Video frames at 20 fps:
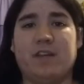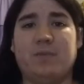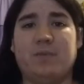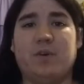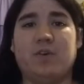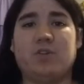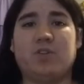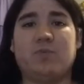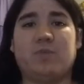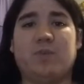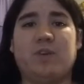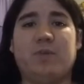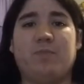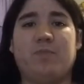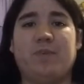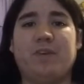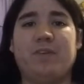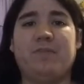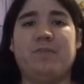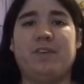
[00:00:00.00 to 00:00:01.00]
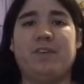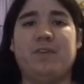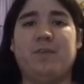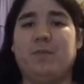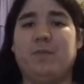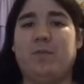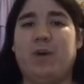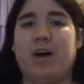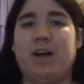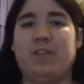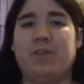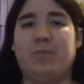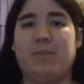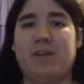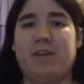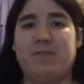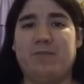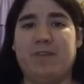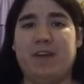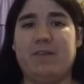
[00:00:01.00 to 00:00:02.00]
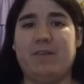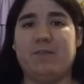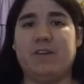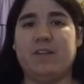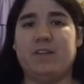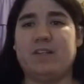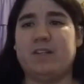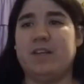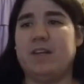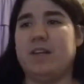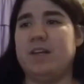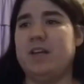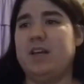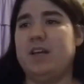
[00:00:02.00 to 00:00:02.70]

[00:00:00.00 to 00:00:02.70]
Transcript: Um, I'll explain briefly why they're my favorites.